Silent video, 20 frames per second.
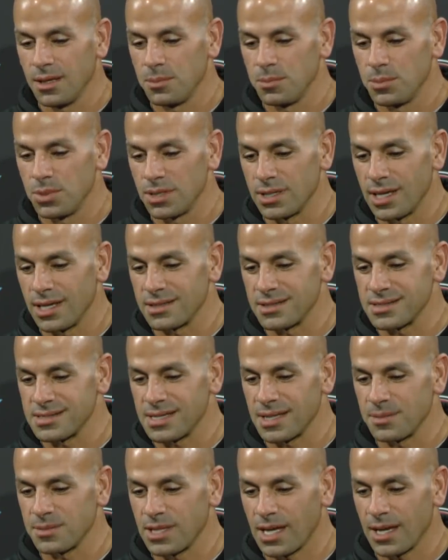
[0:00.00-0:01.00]
But at the
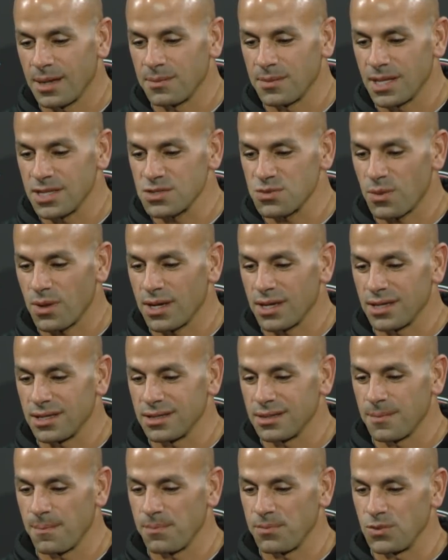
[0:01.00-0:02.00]
same time, that's why
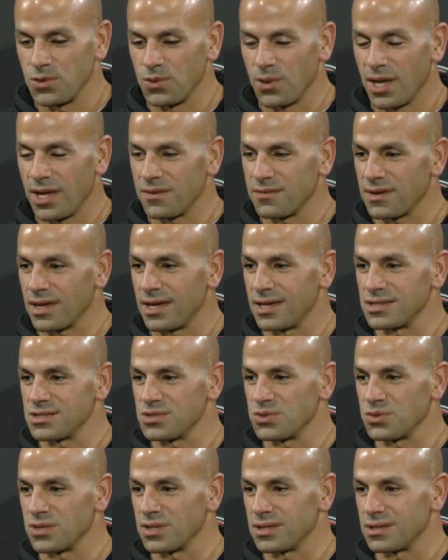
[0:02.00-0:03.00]
you have guys
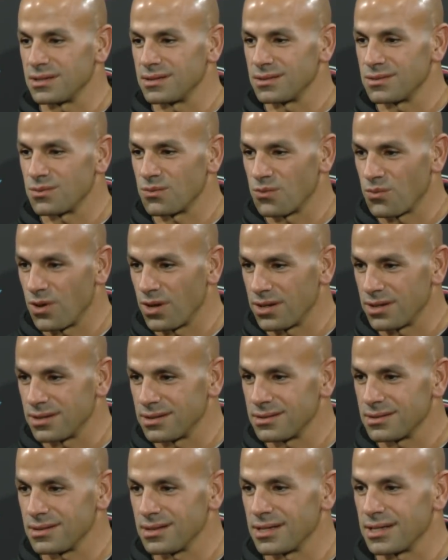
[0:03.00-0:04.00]
who can run
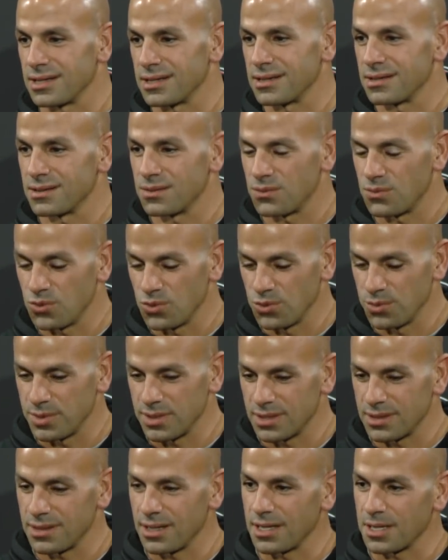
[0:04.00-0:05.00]
like
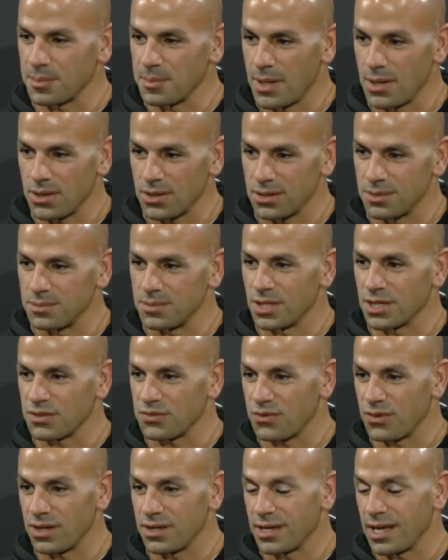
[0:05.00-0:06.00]
Reuben, like Malcolm, like
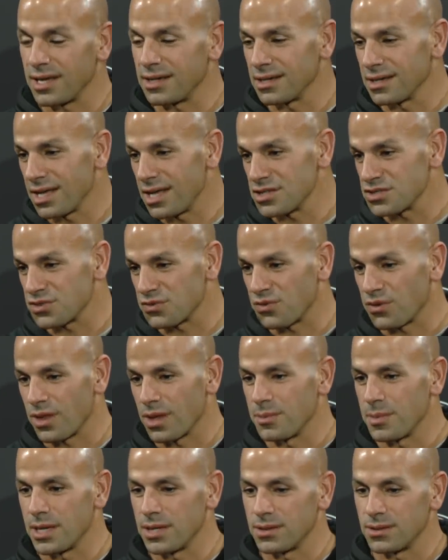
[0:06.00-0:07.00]
Fred, and Elijah for that
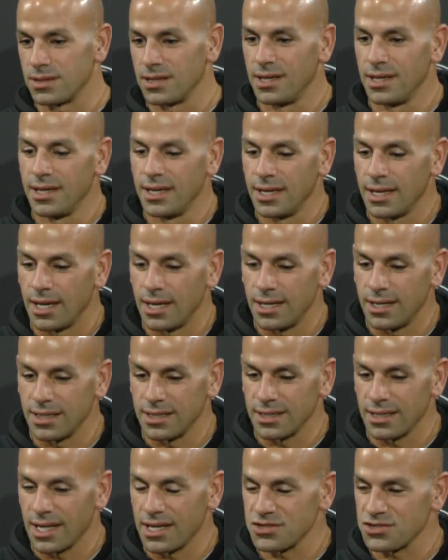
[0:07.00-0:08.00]
matter.
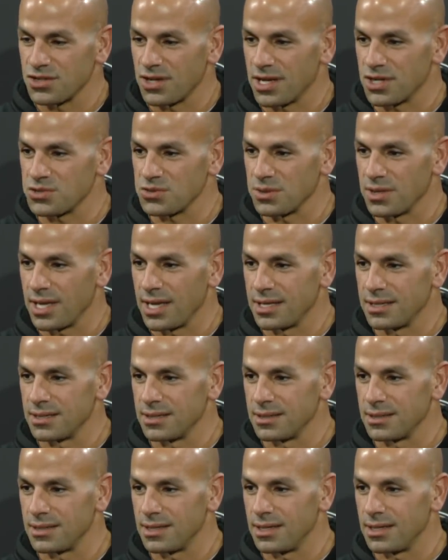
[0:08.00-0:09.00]
Elijah actually had
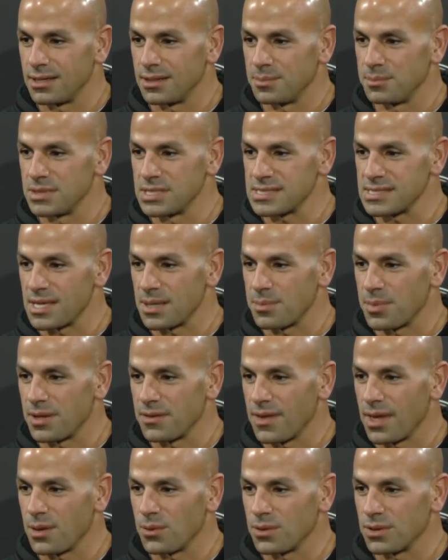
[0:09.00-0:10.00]
a misstep on
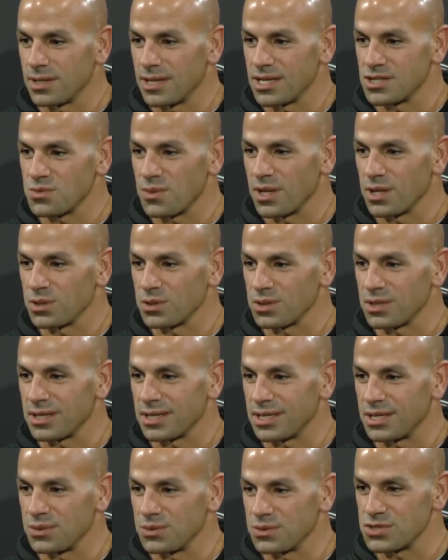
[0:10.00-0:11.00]
that one. That's why it looked like
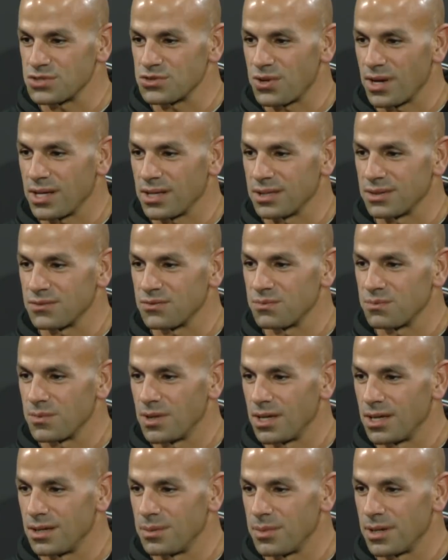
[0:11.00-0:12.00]
he trailing
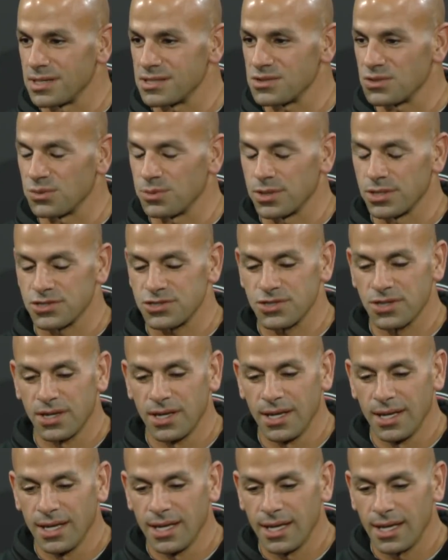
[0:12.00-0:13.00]
by so much.
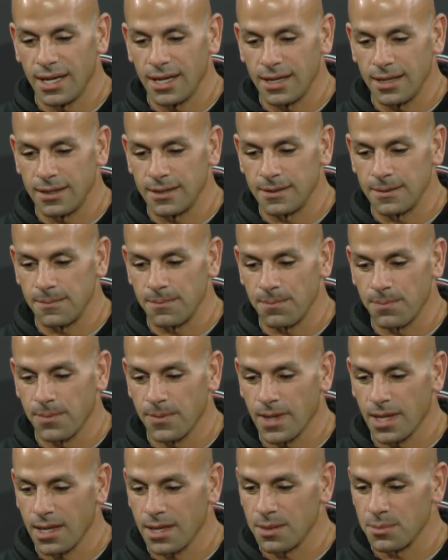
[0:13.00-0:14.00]

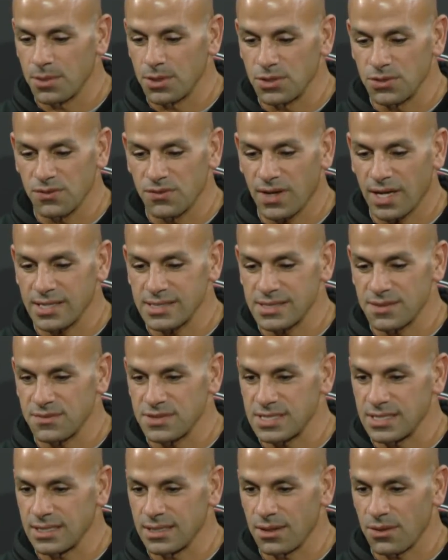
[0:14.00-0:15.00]
But you guys have
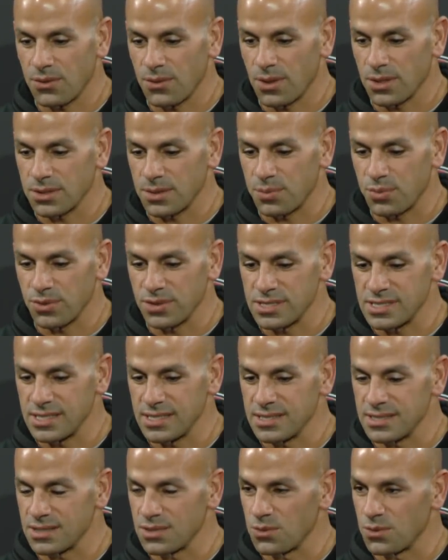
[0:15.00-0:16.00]
seen it throughout the
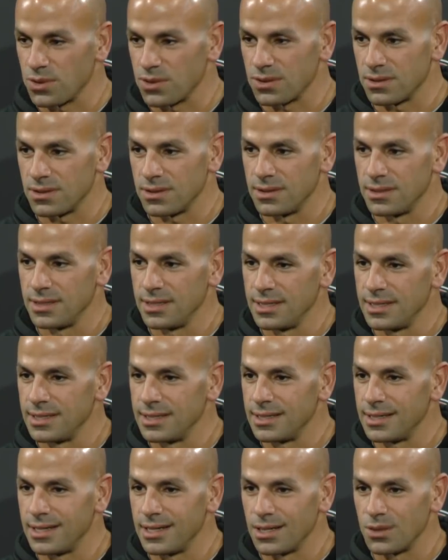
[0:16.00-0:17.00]
preseason where
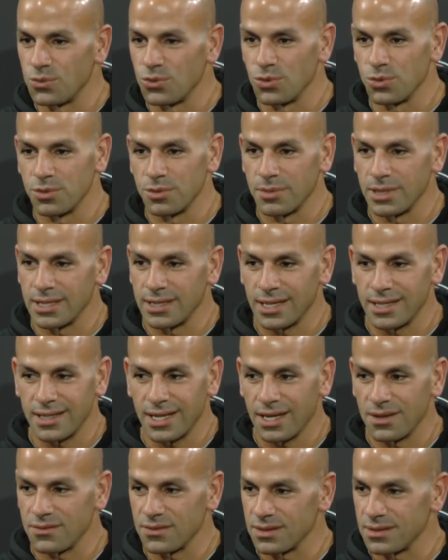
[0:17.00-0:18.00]
Reuben made that
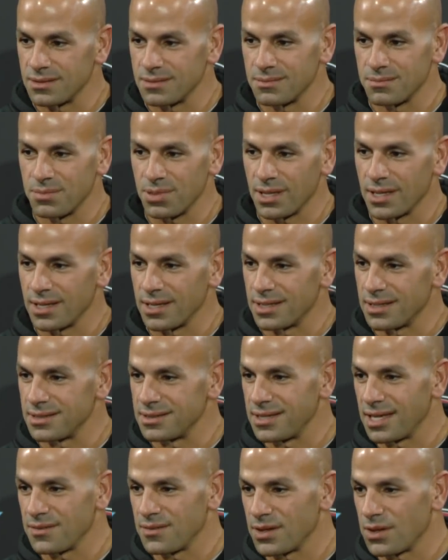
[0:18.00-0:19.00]
dive-in play on
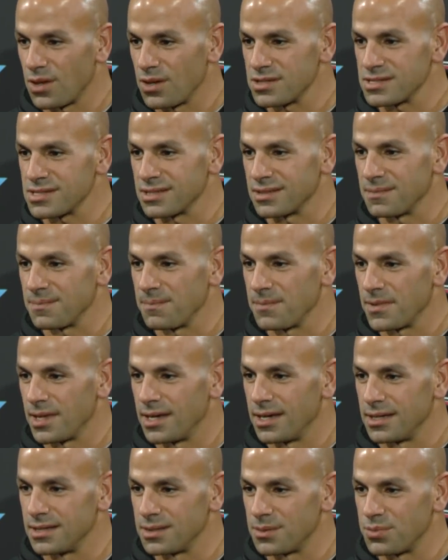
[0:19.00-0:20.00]
Tavon Austin
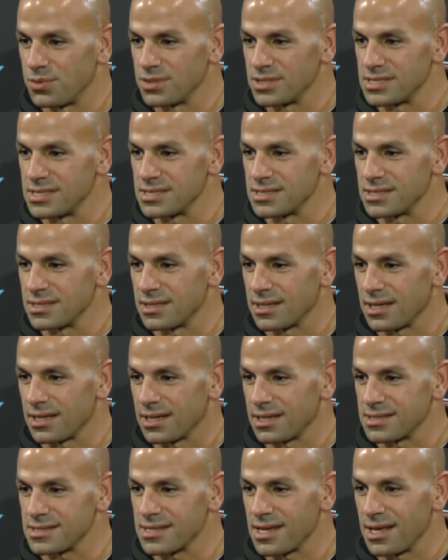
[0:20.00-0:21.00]
in the preseason
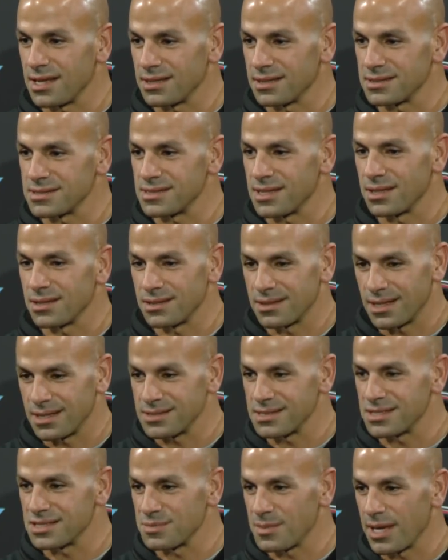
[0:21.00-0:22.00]
against Dallas. That's
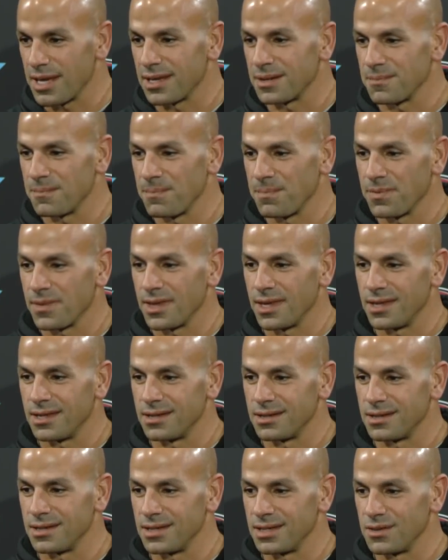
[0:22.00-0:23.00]
his man.
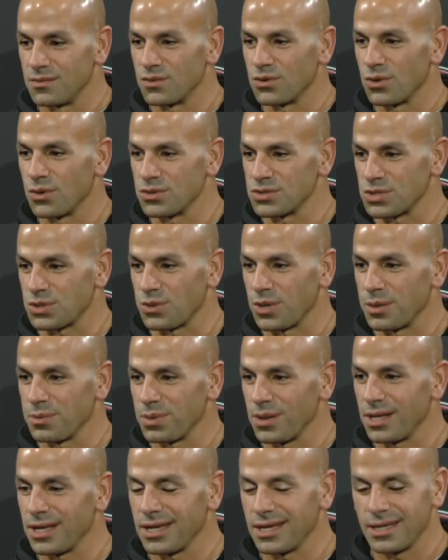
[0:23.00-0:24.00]
And even though it was a great
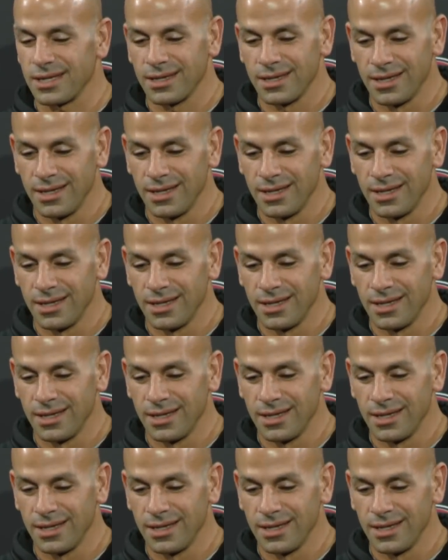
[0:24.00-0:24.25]
play,